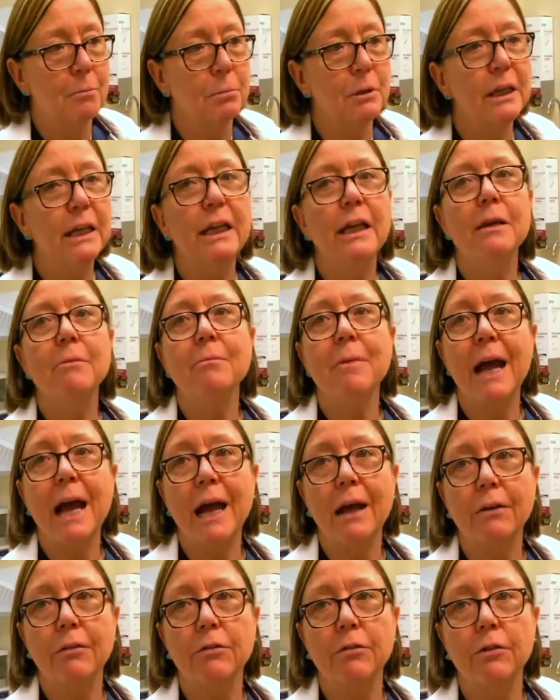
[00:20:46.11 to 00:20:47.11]
bleeding
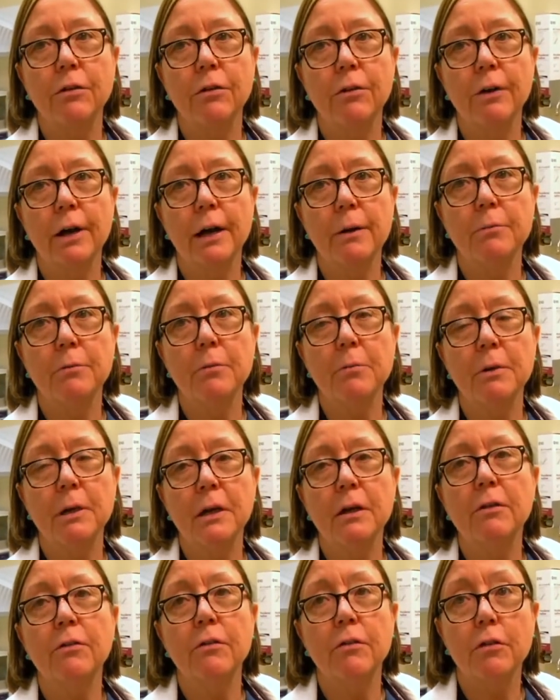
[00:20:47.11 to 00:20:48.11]
mass in her
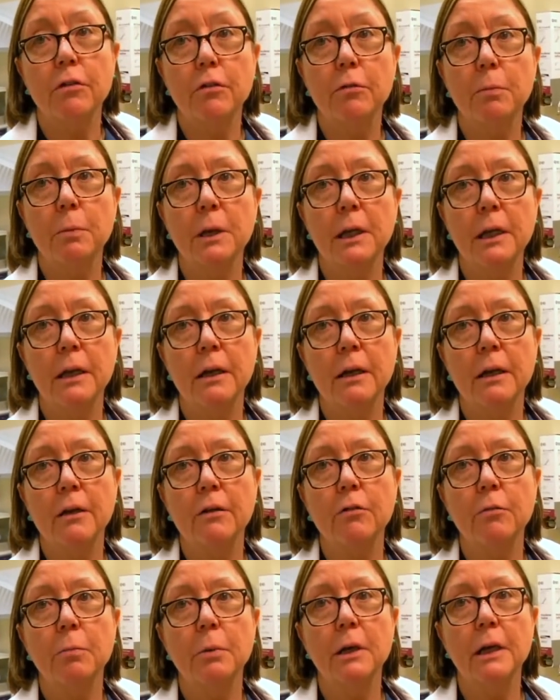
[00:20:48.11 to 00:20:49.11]
abdomen. It's the spleen
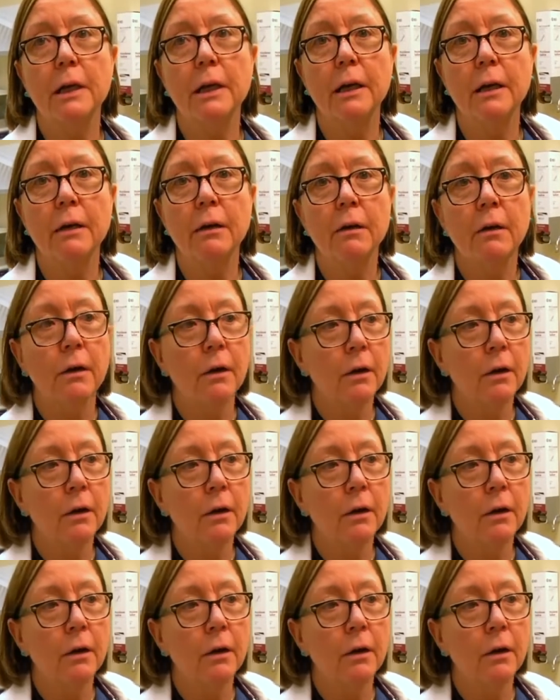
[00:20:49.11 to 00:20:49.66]
that's bleeding.